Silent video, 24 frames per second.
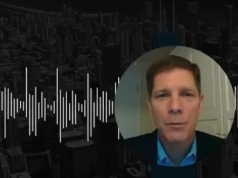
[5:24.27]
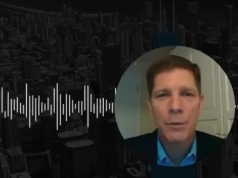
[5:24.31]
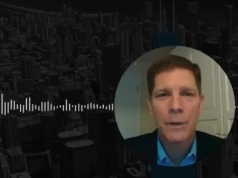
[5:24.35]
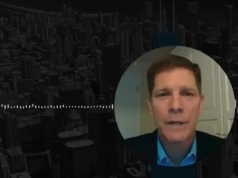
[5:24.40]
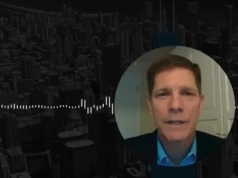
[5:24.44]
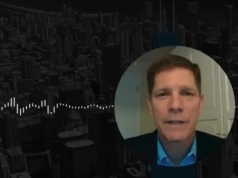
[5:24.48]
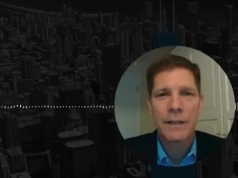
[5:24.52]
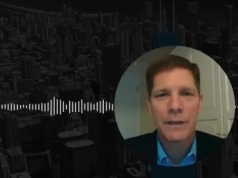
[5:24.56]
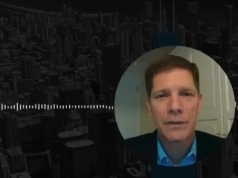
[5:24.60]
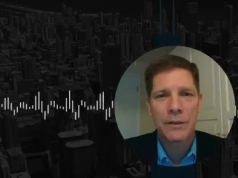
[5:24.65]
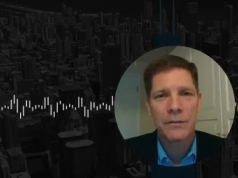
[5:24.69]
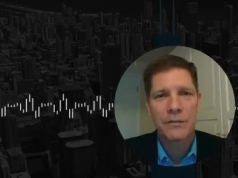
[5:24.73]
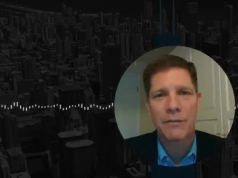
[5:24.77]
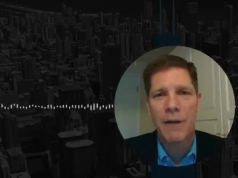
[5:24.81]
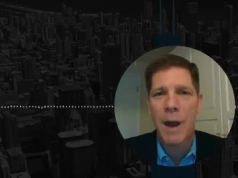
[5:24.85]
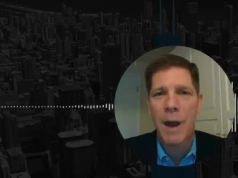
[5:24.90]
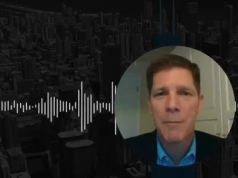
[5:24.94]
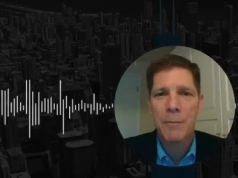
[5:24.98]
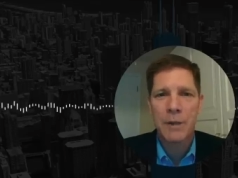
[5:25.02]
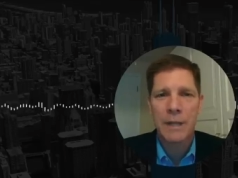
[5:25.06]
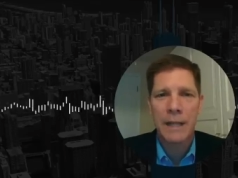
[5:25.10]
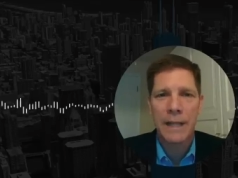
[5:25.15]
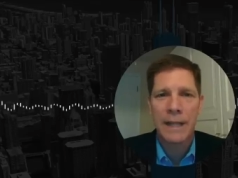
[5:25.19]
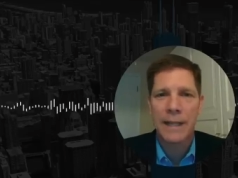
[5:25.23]
we can
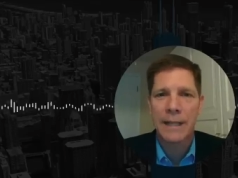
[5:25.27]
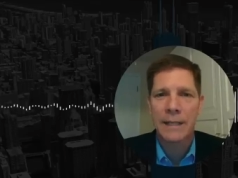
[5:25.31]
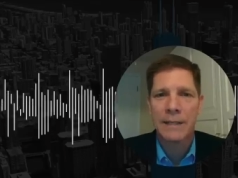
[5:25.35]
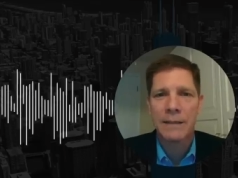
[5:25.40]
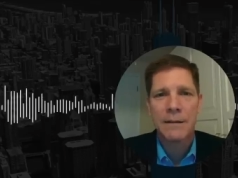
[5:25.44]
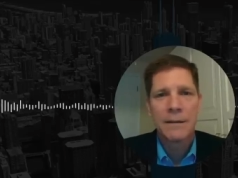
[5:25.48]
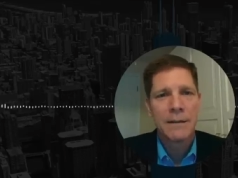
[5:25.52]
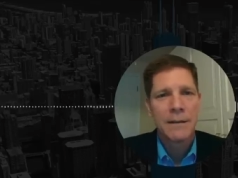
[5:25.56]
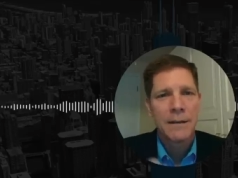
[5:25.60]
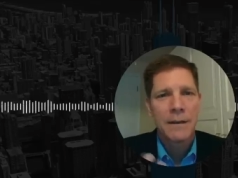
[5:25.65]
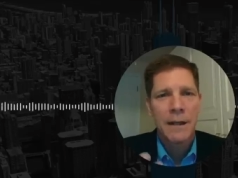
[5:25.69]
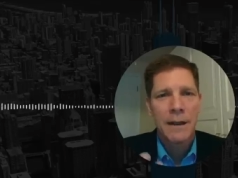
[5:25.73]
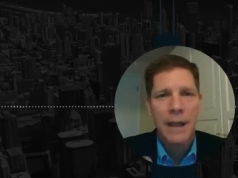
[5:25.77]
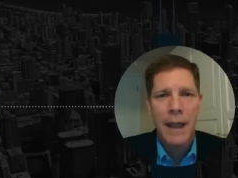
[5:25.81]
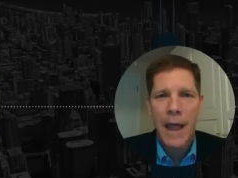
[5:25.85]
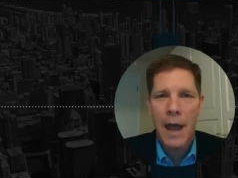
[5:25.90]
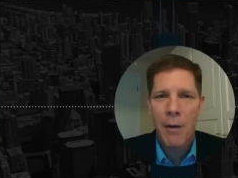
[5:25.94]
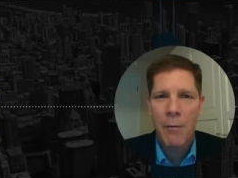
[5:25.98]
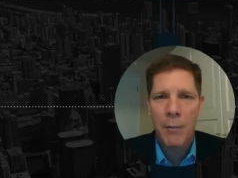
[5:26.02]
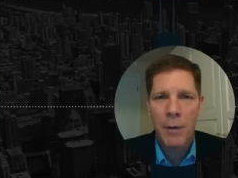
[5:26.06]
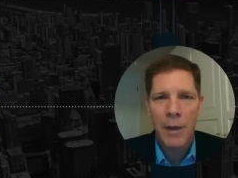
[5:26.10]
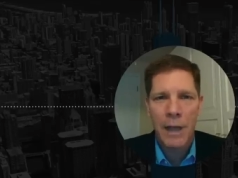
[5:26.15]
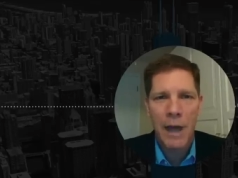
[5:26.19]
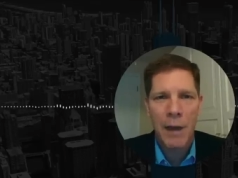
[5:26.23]
extrapolate
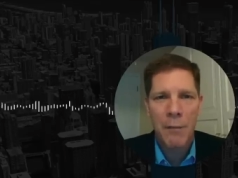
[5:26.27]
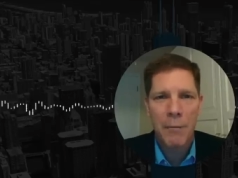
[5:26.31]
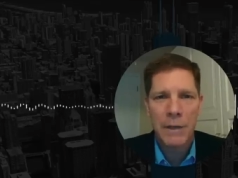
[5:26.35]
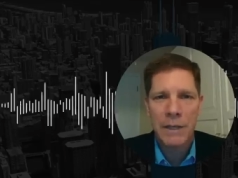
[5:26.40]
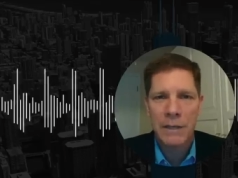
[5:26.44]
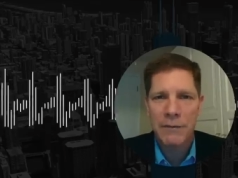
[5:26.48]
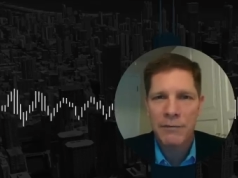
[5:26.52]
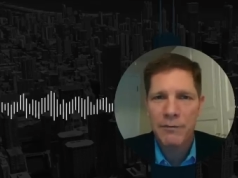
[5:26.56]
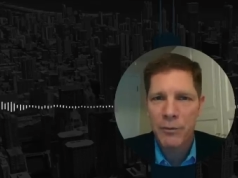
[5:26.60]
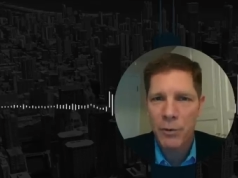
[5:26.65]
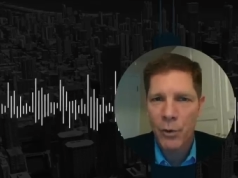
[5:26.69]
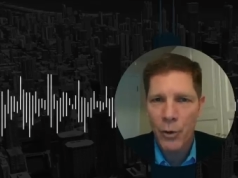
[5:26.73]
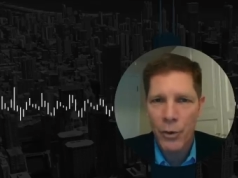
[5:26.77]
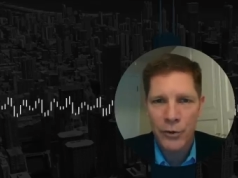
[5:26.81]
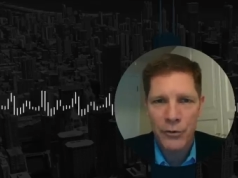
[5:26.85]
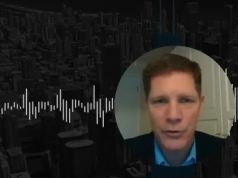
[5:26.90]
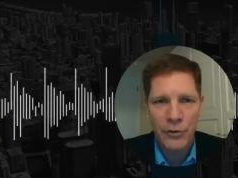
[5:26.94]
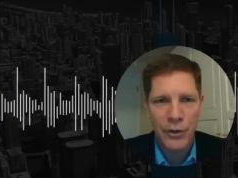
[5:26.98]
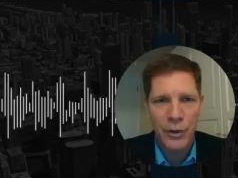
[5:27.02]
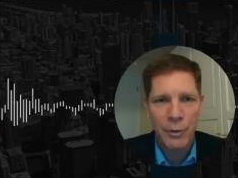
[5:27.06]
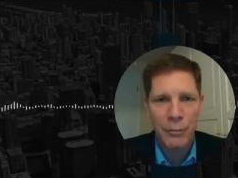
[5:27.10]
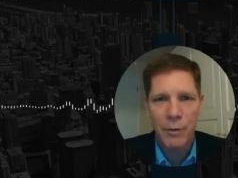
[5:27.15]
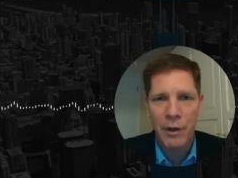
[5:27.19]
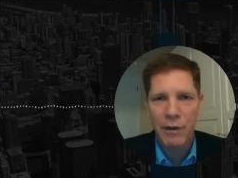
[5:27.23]
how, how many
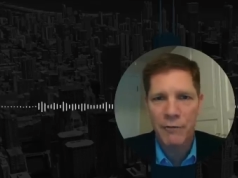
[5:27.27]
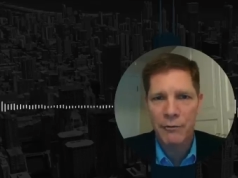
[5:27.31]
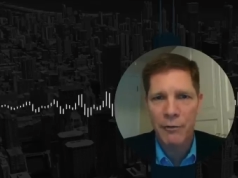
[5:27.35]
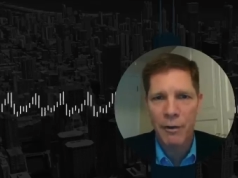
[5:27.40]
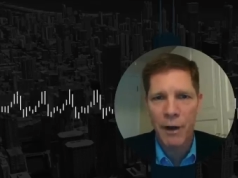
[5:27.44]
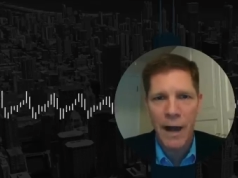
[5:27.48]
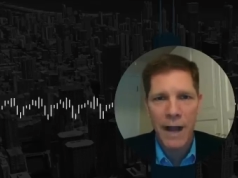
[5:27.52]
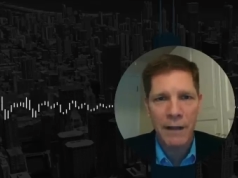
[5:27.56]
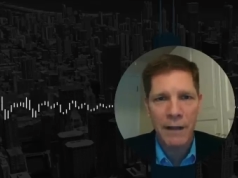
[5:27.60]
floors you're above